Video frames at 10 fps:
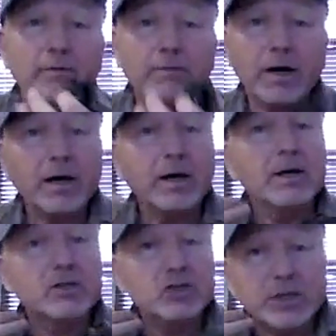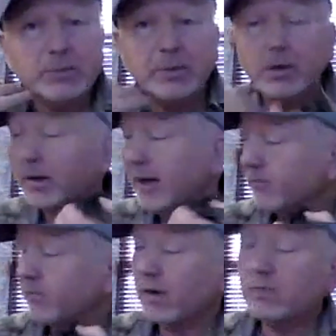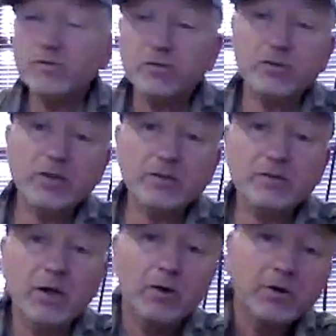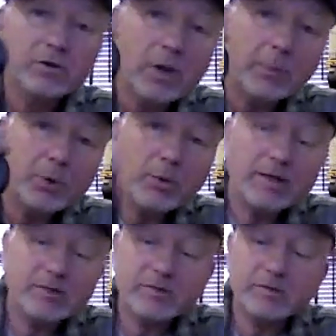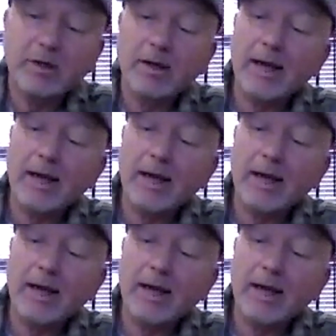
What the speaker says: one of our cheaper headphones, such as the WS-A2s,